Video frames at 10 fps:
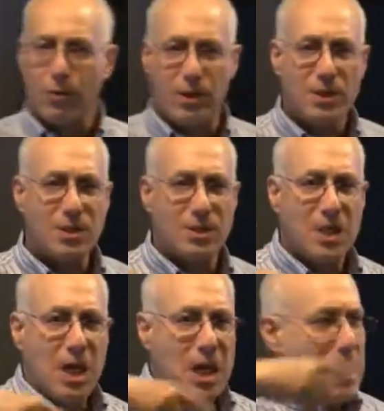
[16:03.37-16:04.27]
And this is
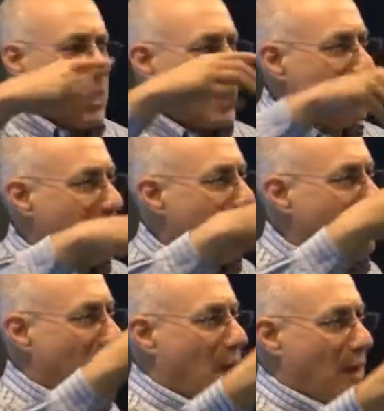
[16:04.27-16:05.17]
kind of
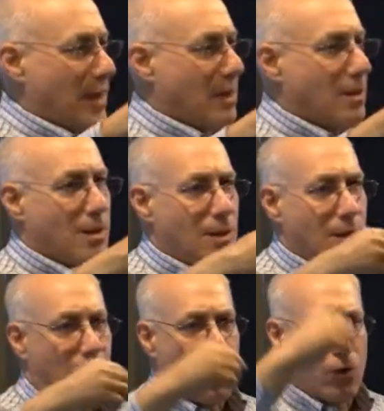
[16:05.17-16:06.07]
implying
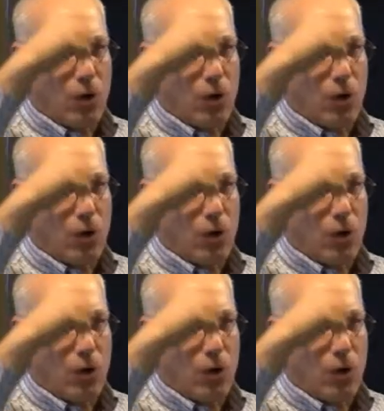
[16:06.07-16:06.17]
a,